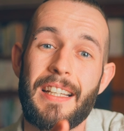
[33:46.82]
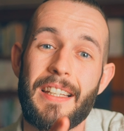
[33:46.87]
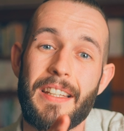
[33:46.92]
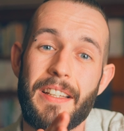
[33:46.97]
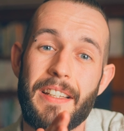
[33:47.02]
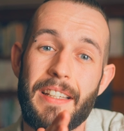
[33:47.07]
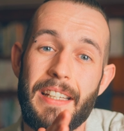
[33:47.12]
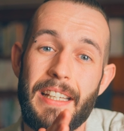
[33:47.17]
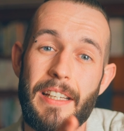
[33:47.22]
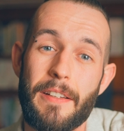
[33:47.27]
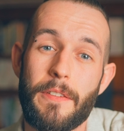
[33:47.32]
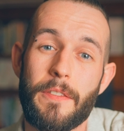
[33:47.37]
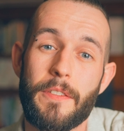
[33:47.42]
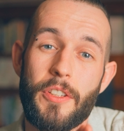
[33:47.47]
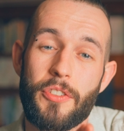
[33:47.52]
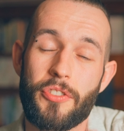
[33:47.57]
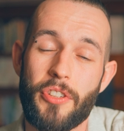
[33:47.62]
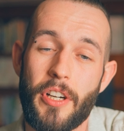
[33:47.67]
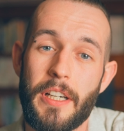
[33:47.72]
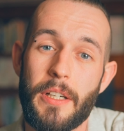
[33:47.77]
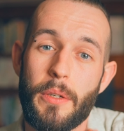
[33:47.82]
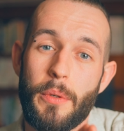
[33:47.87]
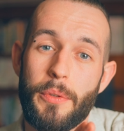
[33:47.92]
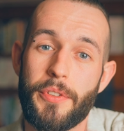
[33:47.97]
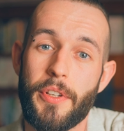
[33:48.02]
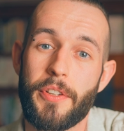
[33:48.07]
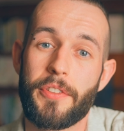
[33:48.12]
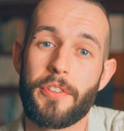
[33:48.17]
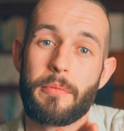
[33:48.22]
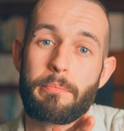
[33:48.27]
that if the child
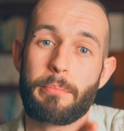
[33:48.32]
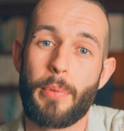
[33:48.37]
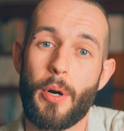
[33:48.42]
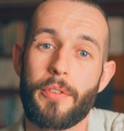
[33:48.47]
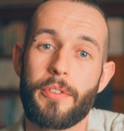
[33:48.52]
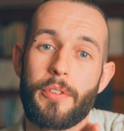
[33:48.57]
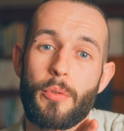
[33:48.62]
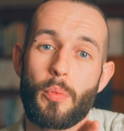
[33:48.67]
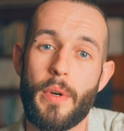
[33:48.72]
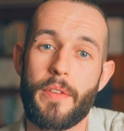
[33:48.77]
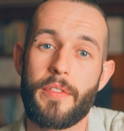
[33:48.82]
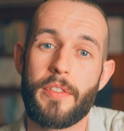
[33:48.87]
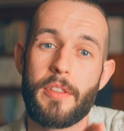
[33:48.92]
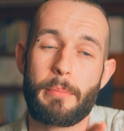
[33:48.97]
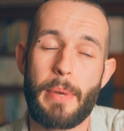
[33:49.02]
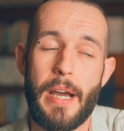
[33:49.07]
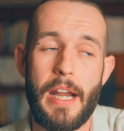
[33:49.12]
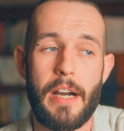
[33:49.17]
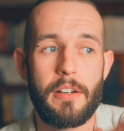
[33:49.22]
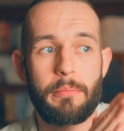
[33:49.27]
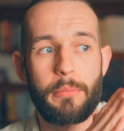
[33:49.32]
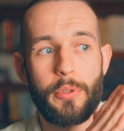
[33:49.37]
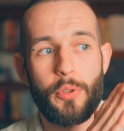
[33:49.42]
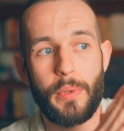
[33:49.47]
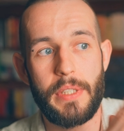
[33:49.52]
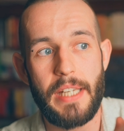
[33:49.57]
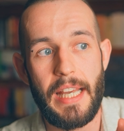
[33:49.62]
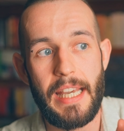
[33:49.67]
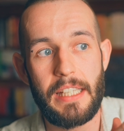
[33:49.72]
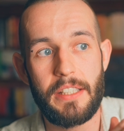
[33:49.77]
doesn't bond with the parent
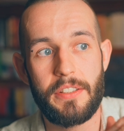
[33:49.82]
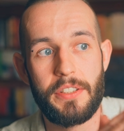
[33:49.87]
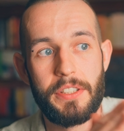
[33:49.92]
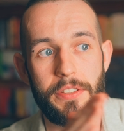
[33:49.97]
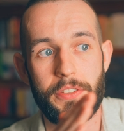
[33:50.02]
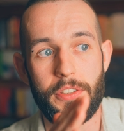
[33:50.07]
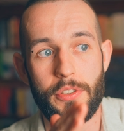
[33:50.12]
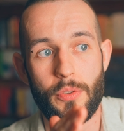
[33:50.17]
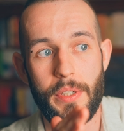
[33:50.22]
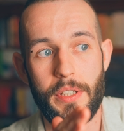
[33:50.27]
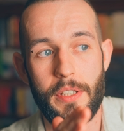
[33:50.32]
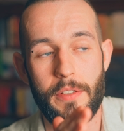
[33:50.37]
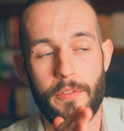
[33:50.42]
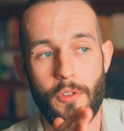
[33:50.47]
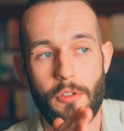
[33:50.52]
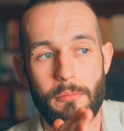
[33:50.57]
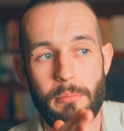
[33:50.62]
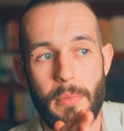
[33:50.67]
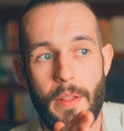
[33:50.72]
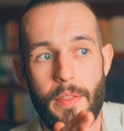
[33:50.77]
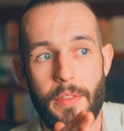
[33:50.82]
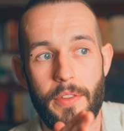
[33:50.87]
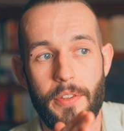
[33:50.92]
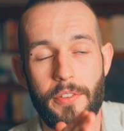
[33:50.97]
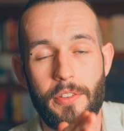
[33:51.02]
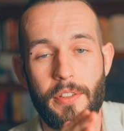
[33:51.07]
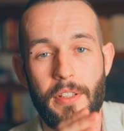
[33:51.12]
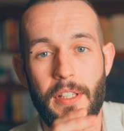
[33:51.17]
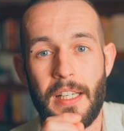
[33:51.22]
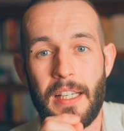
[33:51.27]
between eighteen to twenty-four
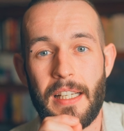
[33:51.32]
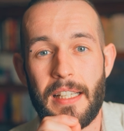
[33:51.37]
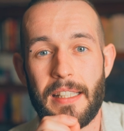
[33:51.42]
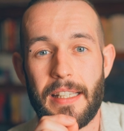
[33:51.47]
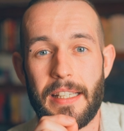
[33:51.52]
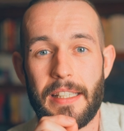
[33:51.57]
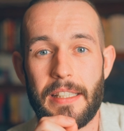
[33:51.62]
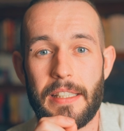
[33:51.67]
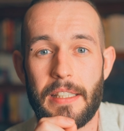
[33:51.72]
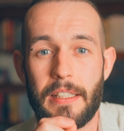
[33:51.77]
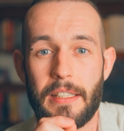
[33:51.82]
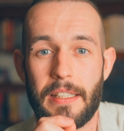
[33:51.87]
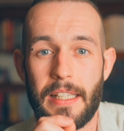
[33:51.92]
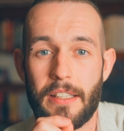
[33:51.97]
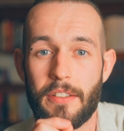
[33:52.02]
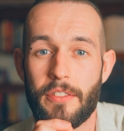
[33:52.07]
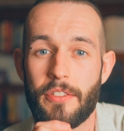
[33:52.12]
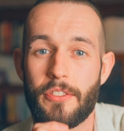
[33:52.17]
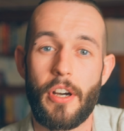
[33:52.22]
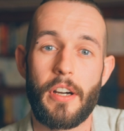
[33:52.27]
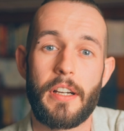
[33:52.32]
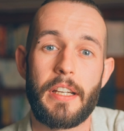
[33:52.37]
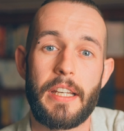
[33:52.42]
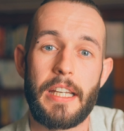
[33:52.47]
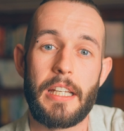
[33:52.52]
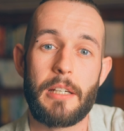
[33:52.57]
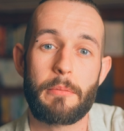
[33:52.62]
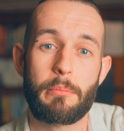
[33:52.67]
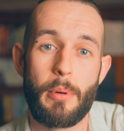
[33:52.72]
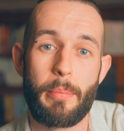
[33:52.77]
months, they get stuck
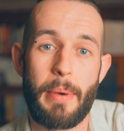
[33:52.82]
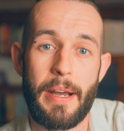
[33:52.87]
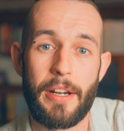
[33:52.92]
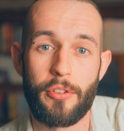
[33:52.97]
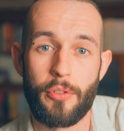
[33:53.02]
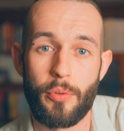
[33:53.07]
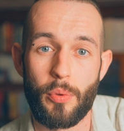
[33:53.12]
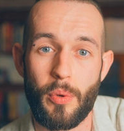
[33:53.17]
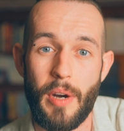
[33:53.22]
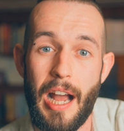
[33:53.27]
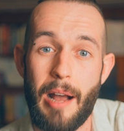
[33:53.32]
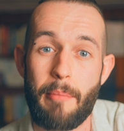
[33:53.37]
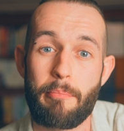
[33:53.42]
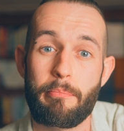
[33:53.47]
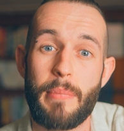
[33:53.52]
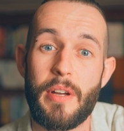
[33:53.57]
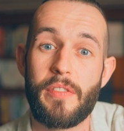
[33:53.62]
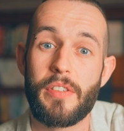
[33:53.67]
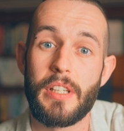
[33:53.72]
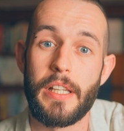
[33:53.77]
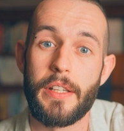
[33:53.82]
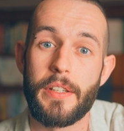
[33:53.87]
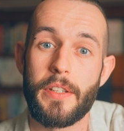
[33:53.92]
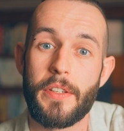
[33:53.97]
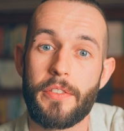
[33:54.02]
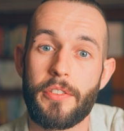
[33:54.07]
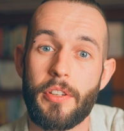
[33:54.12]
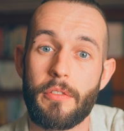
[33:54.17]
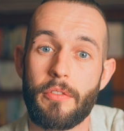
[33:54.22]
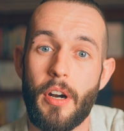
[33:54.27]
in perpetual ambivalence.
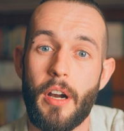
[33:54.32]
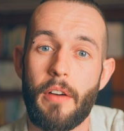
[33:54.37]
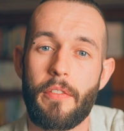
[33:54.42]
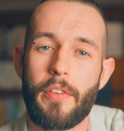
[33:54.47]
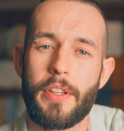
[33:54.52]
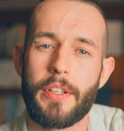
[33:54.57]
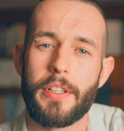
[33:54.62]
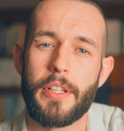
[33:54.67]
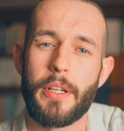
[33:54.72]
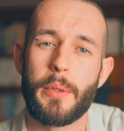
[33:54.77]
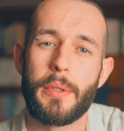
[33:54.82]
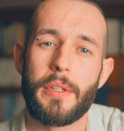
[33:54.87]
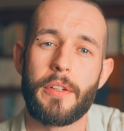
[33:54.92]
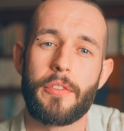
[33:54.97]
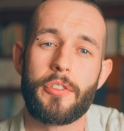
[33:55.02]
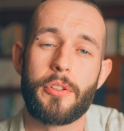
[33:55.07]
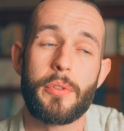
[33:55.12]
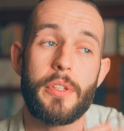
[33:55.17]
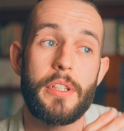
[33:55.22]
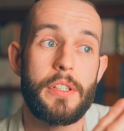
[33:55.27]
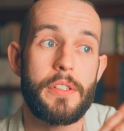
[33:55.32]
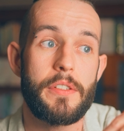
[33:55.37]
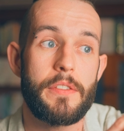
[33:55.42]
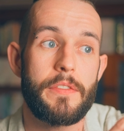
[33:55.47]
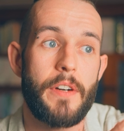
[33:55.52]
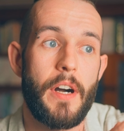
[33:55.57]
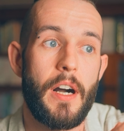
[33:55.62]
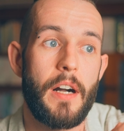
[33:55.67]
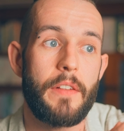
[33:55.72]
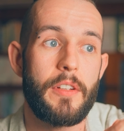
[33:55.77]
So rather than going through the good
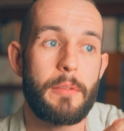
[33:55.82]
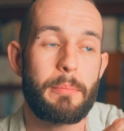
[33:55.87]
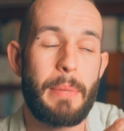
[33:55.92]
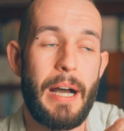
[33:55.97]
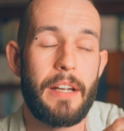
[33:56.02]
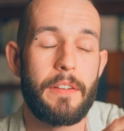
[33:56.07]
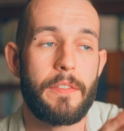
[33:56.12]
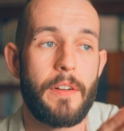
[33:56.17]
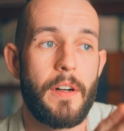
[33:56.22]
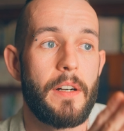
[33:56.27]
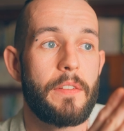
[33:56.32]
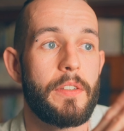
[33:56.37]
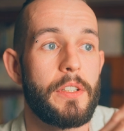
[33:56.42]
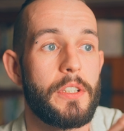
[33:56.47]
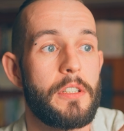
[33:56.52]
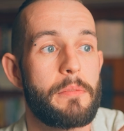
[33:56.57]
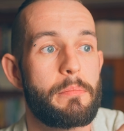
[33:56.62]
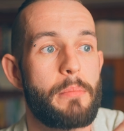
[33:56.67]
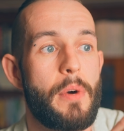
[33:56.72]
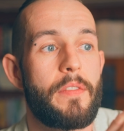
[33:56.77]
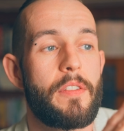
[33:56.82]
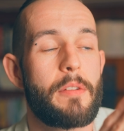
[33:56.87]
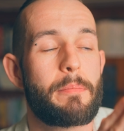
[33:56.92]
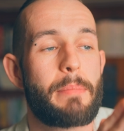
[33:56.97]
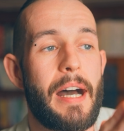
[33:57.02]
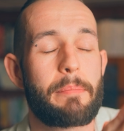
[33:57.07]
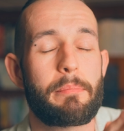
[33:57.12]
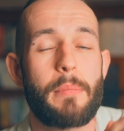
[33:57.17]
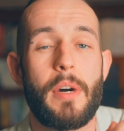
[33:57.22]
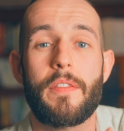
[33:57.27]
father, bad father, good mother,
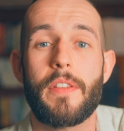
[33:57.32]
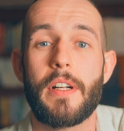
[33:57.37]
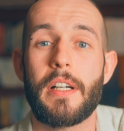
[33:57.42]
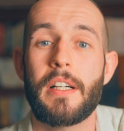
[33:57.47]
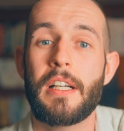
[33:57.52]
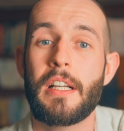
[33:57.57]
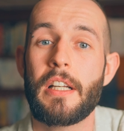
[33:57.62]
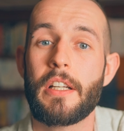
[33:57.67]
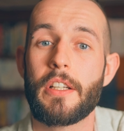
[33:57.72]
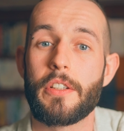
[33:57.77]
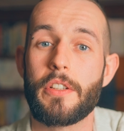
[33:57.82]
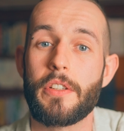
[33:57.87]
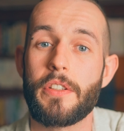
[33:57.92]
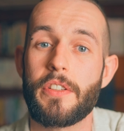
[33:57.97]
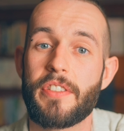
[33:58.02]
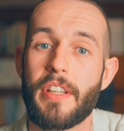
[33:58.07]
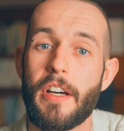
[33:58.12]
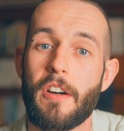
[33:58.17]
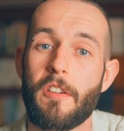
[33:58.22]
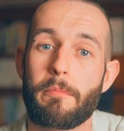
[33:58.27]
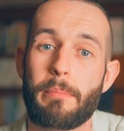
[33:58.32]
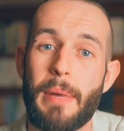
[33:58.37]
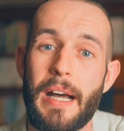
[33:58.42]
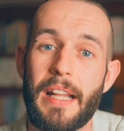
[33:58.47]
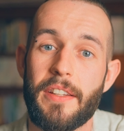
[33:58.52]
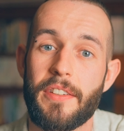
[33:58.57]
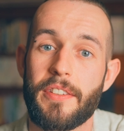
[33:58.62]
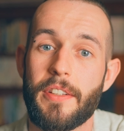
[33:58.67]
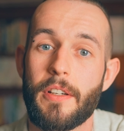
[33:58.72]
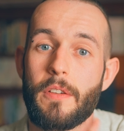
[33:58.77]
bad mother, good self,
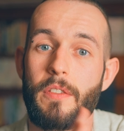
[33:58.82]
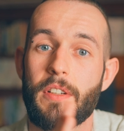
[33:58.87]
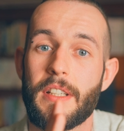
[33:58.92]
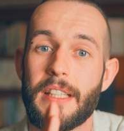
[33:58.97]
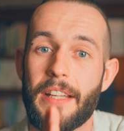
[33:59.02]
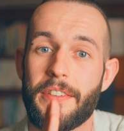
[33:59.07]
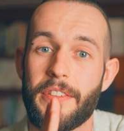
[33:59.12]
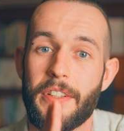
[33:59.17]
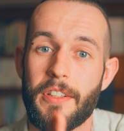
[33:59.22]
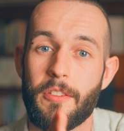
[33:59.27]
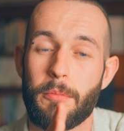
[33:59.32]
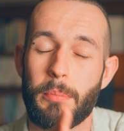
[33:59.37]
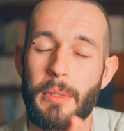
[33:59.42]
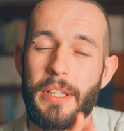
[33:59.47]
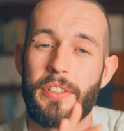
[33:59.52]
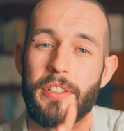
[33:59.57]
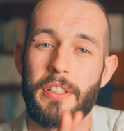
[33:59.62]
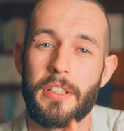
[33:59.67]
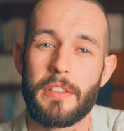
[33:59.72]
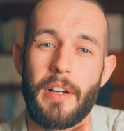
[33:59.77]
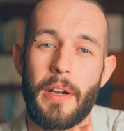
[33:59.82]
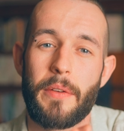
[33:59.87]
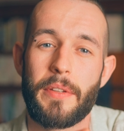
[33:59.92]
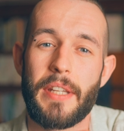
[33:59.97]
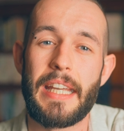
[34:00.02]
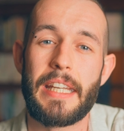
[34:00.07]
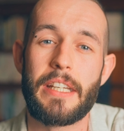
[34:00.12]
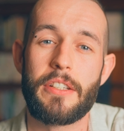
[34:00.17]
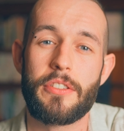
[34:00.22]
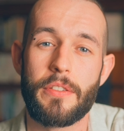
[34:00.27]
bad self, classic splitting around
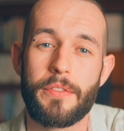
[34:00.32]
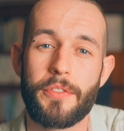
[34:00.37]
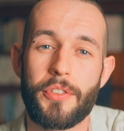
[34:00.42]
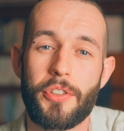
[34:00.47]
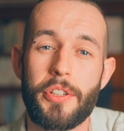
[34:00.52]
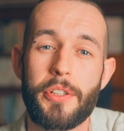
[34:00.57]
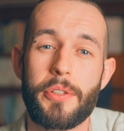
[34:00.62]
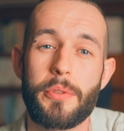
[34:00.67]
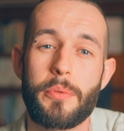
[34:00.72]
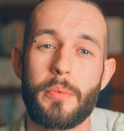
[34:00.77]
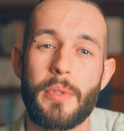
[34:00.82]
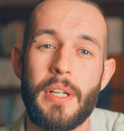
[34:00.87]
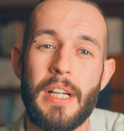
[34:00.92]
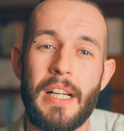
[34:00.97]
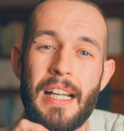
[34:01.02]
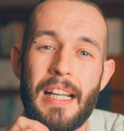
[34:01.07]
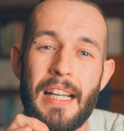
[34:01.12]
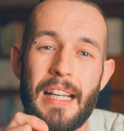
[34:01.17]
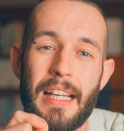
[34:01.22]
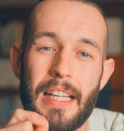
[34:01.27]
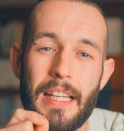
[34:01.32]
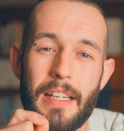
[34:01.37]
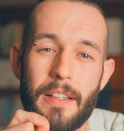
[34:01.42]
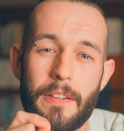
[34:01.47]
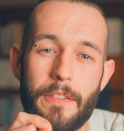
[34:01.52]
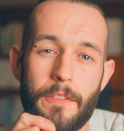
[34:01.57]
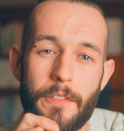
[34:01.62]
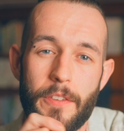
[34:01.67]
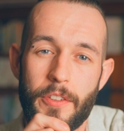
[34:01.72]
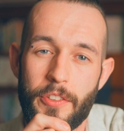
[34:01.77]
the age of two, if for